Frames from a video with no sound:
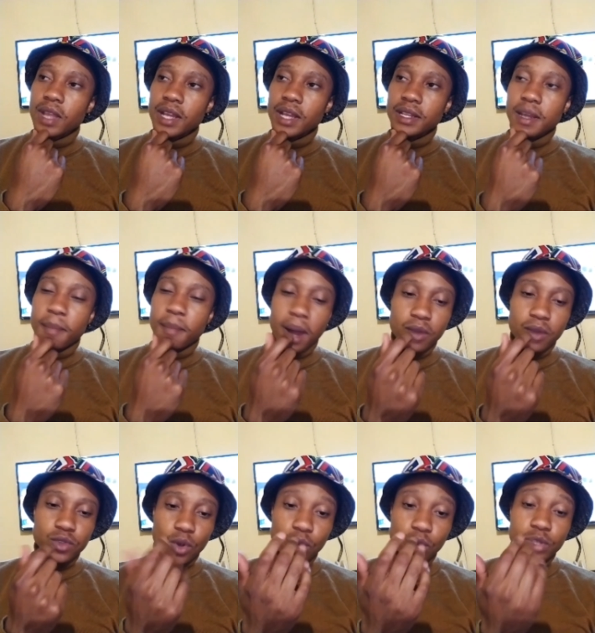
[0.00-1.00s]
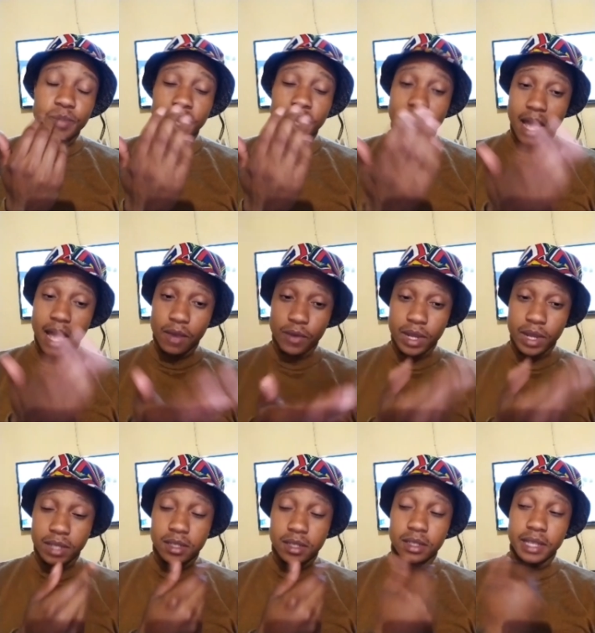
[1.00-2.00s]
And they're bound to always be angry
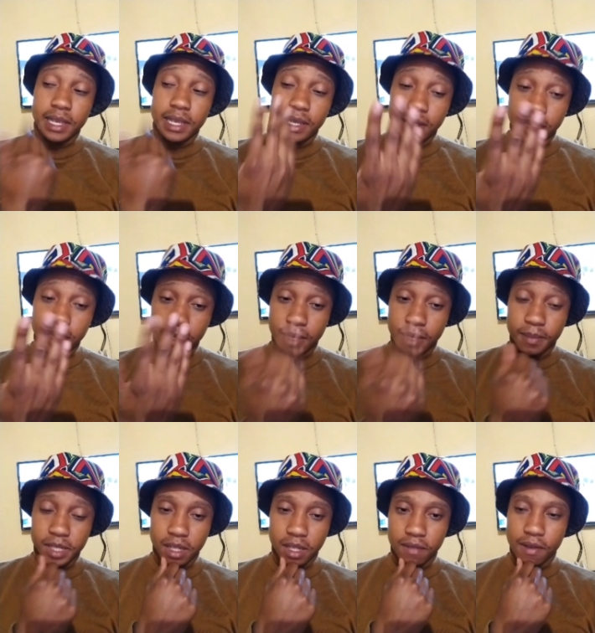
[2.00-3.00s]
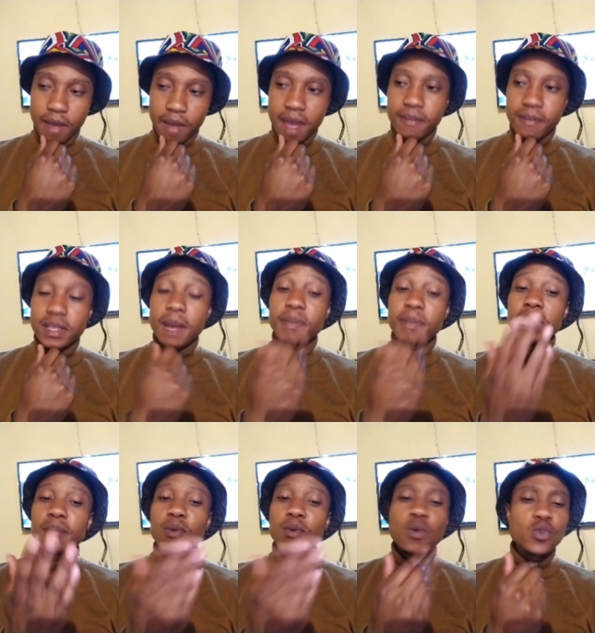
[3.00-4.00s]
until they heal themselves. However, there are
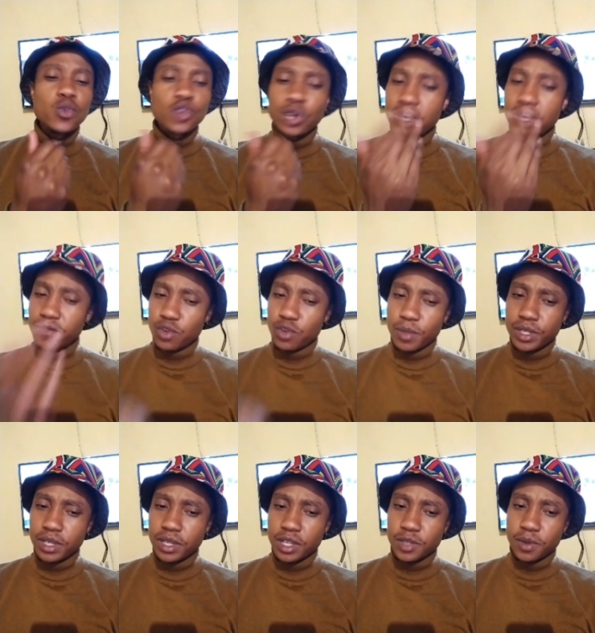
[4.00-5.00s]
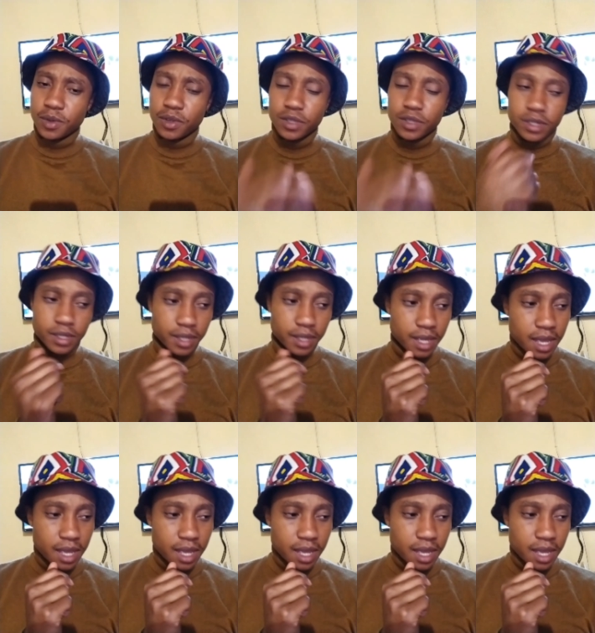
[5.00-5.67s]
people who don't have traumatic experience.